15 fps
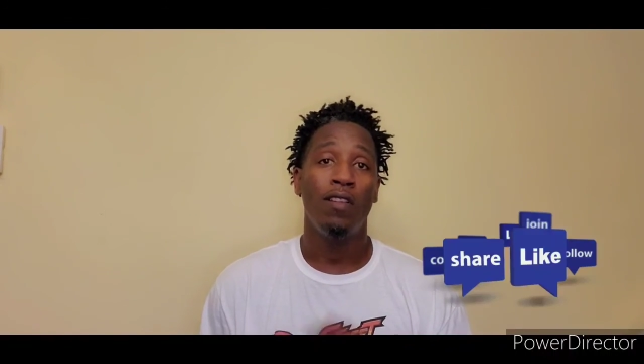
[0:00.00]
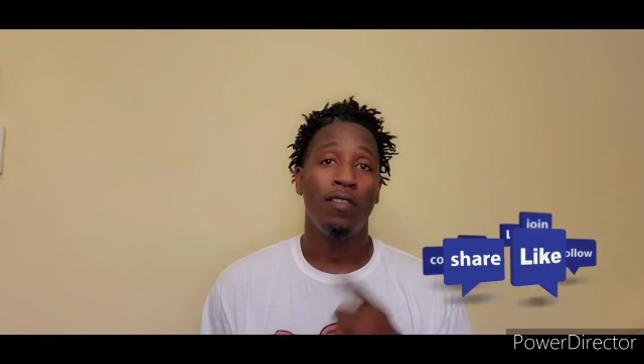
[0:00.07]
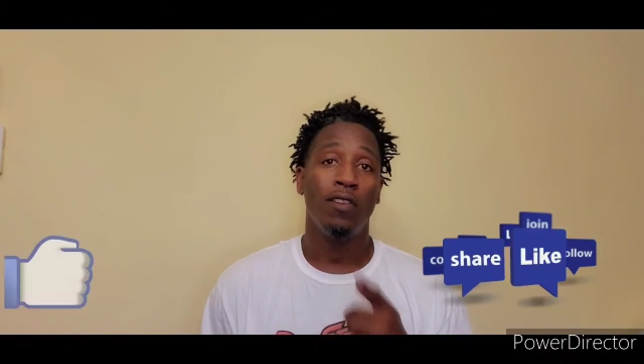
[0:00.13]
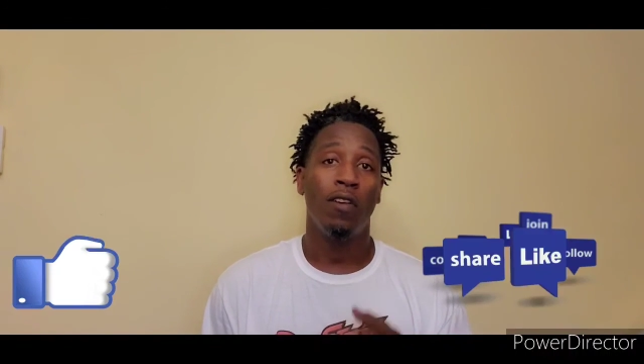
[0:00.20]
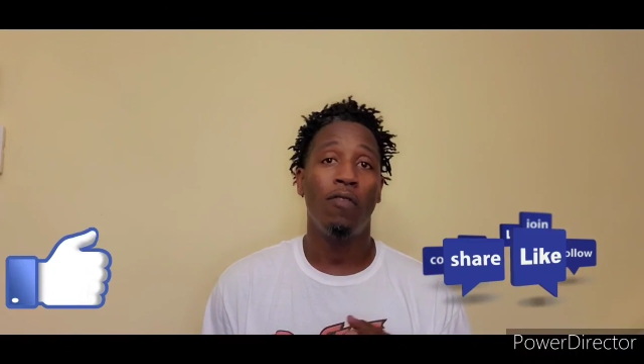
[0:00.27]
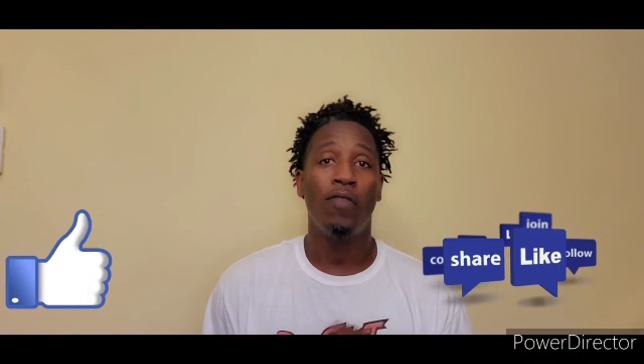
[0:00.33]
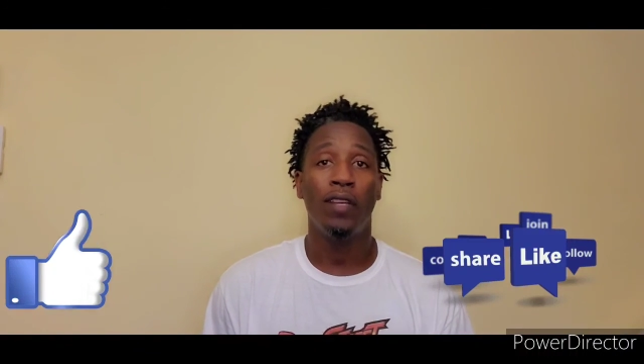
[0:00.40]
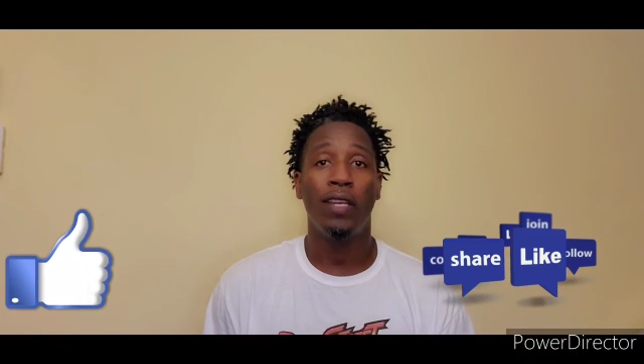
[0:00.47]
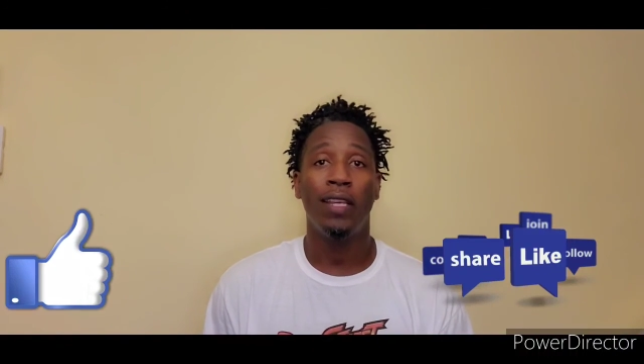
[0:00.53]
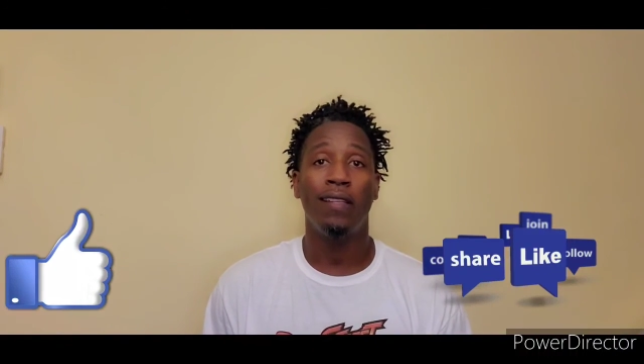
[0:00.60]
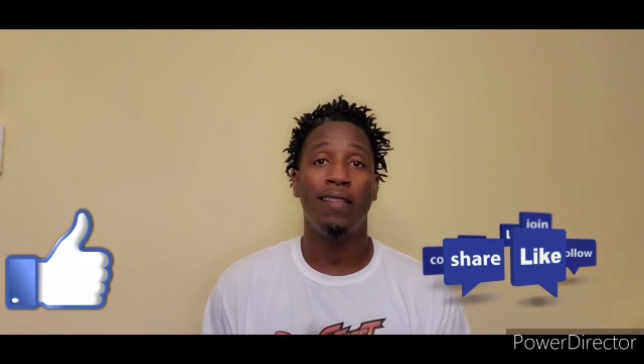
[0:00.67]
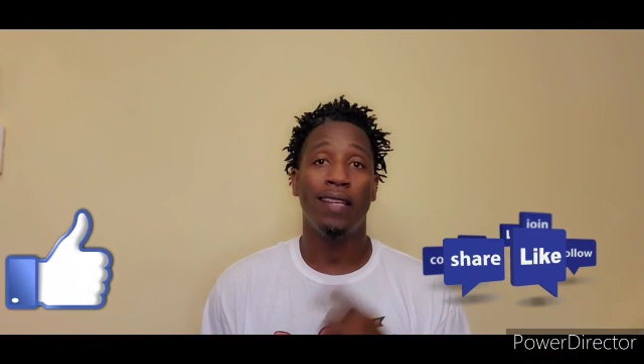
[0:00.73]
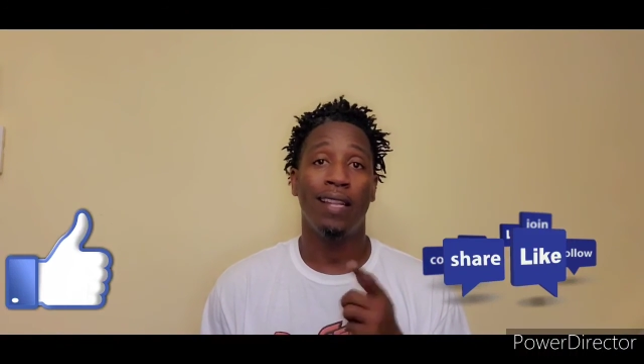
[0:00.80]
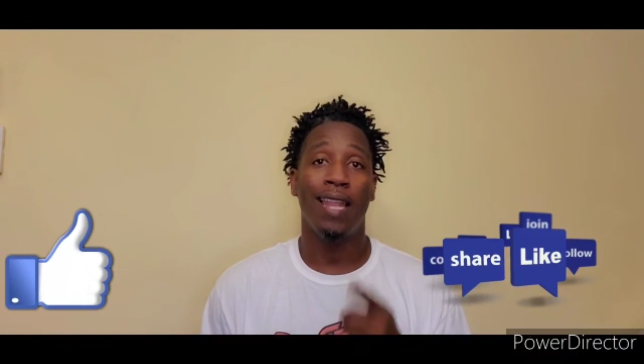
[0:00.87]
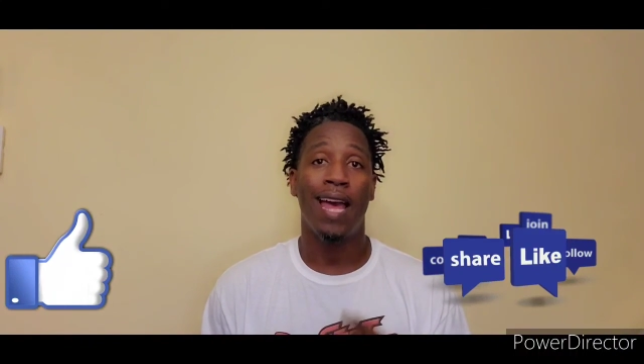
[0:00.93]
Don't forget
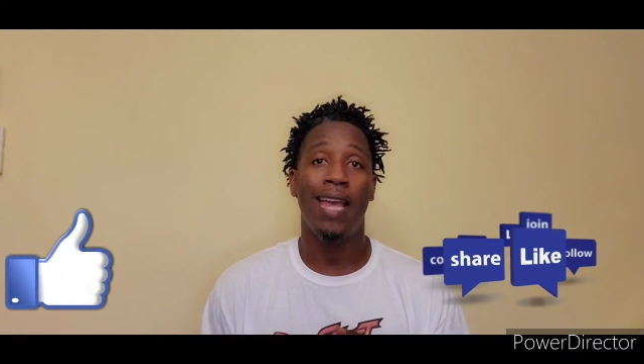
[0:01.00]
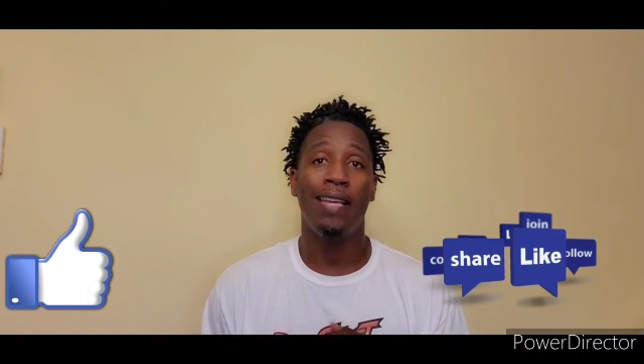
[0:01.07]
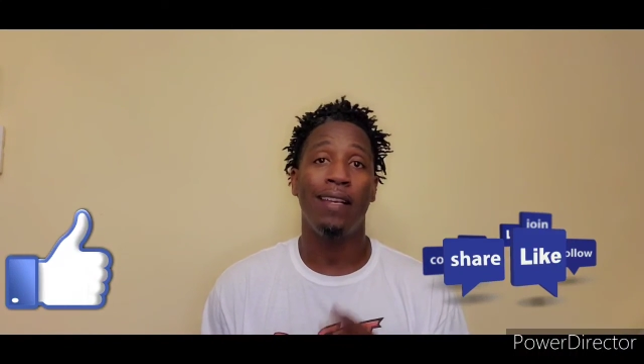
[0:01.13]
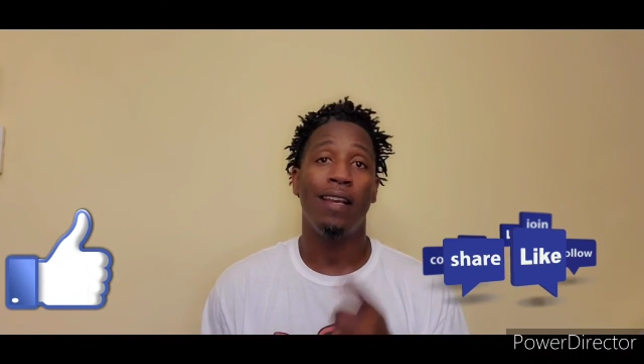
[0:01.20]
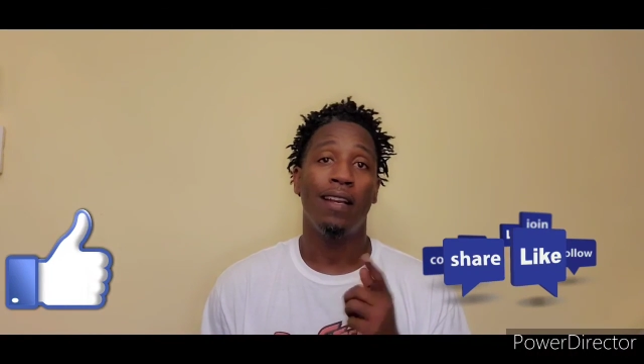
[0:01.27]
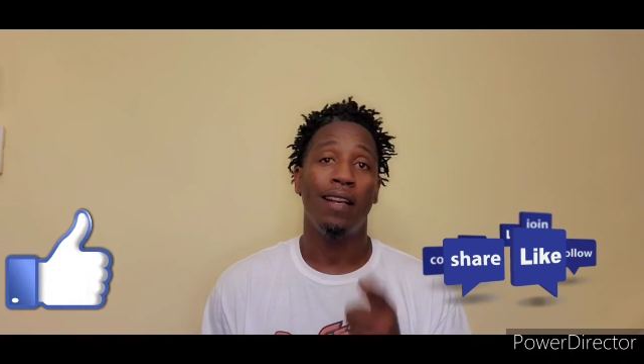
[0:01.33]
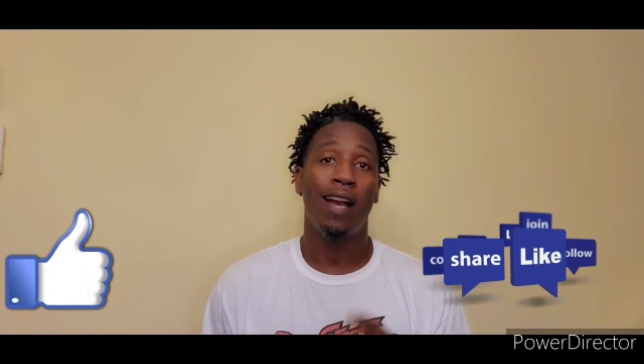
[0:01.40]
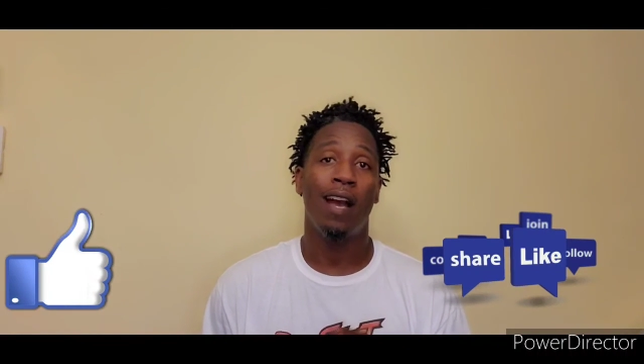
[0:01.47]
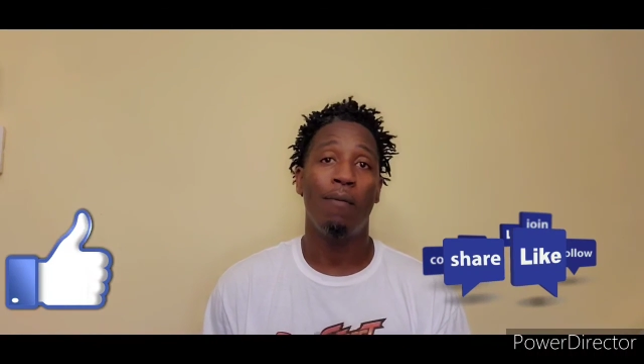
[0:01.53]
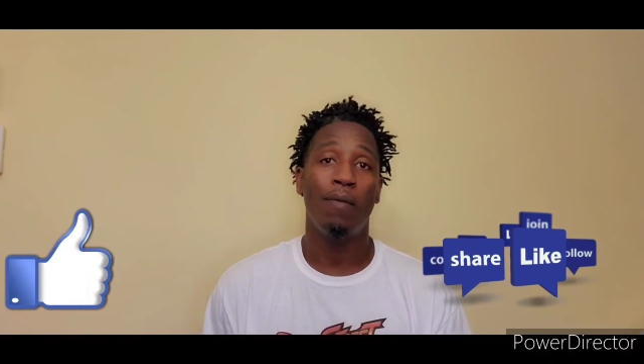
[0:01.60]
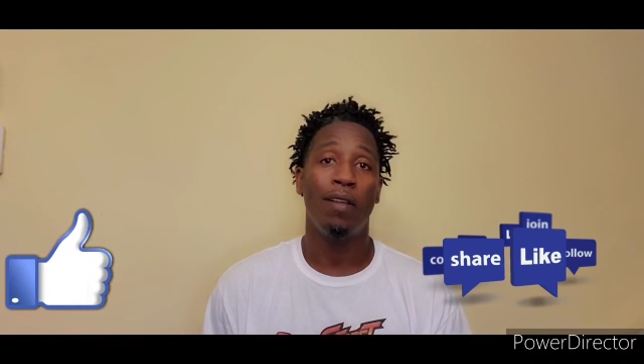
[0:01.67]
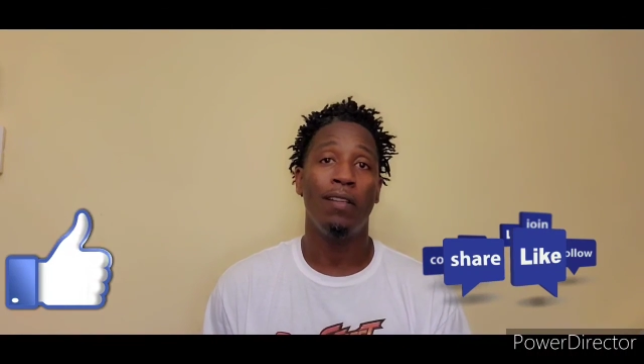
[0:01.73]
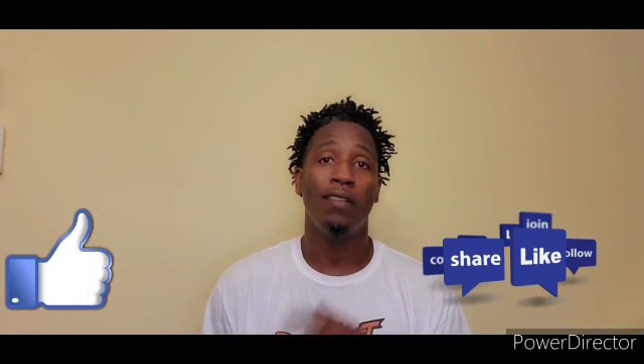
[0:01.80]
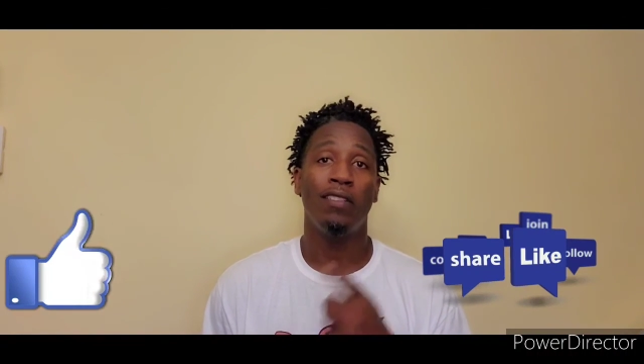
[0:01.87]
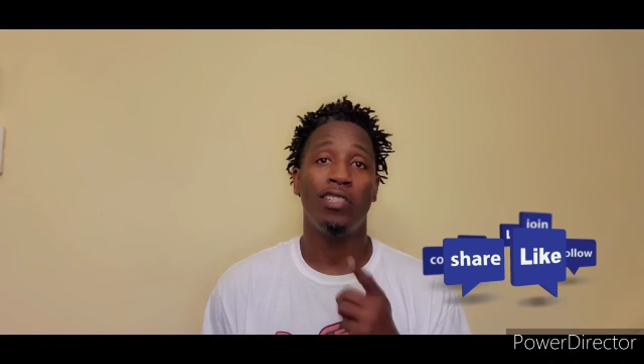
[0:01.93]
to like, comment,